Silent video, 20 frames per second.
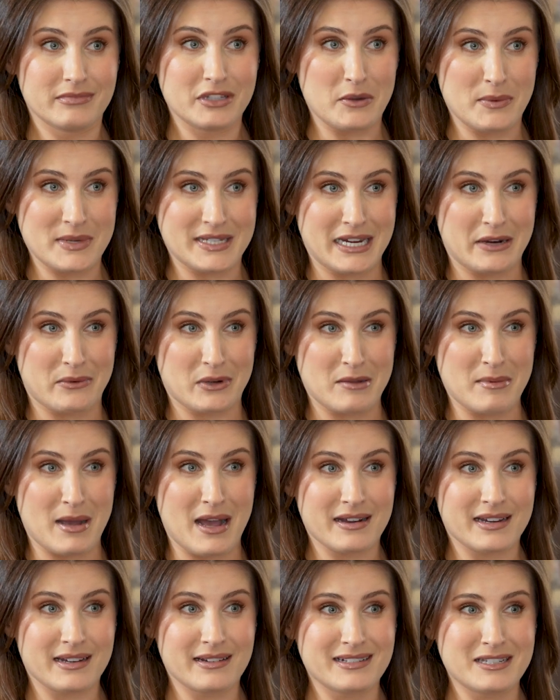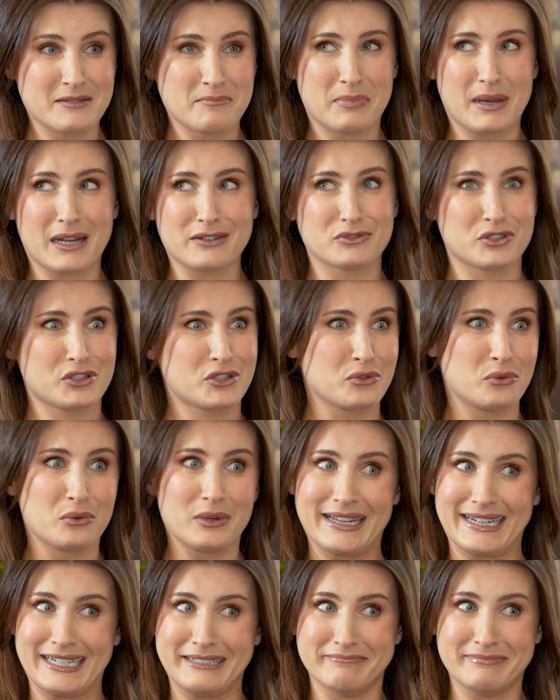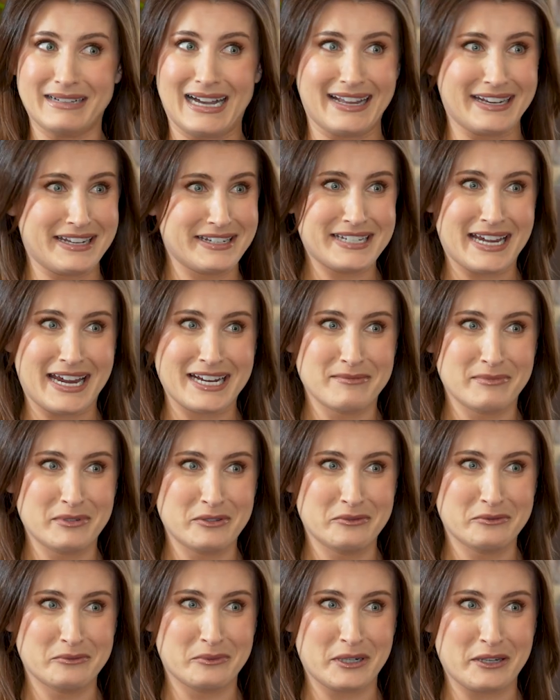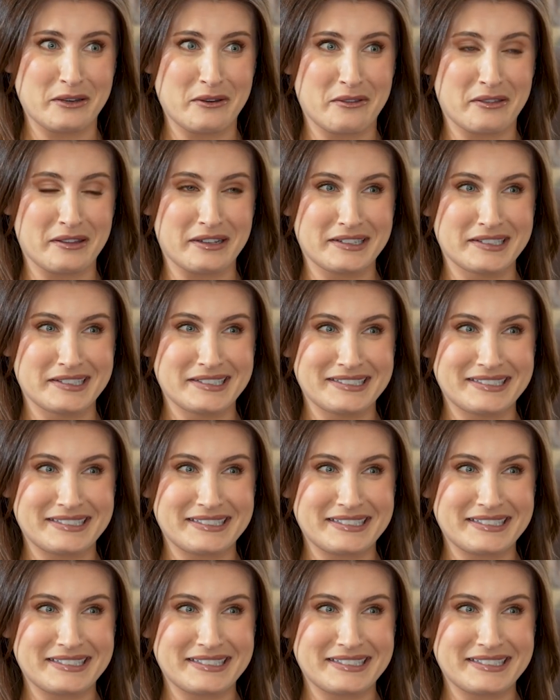US equity markets, but surely unattainable. What do you think?